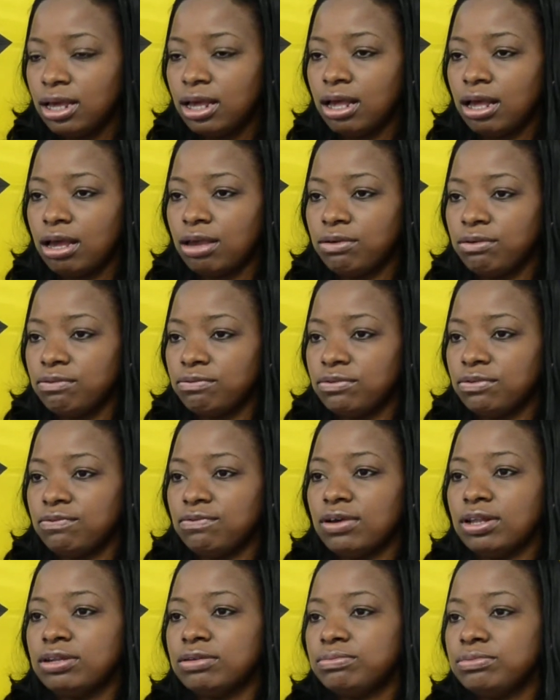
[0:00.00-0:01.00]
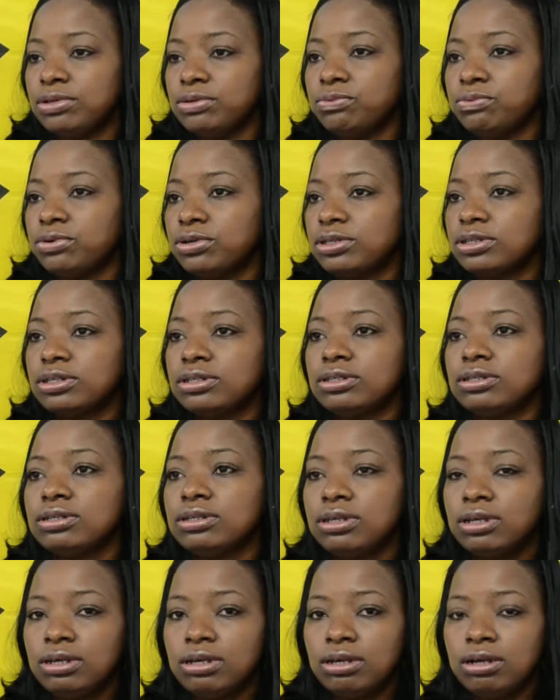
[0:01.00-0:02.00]
how you developed and worked at
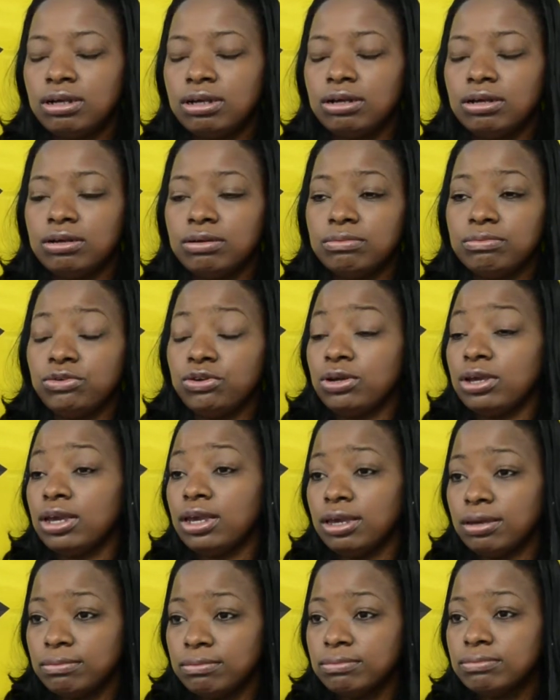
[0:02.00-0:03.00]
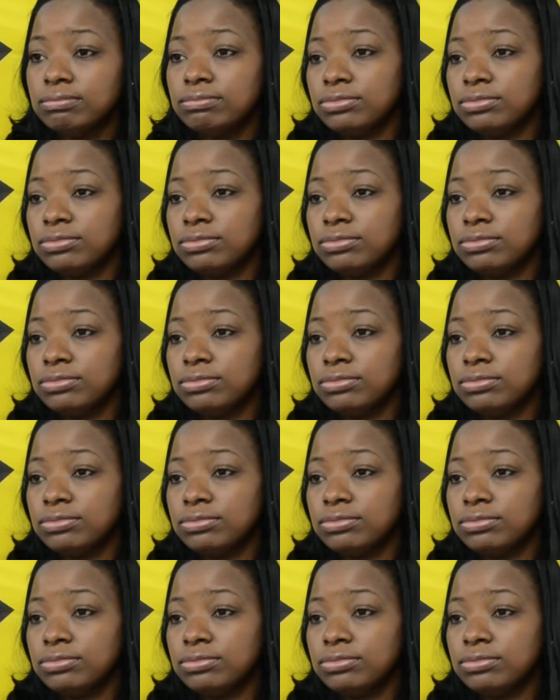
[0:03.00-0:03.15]
your game.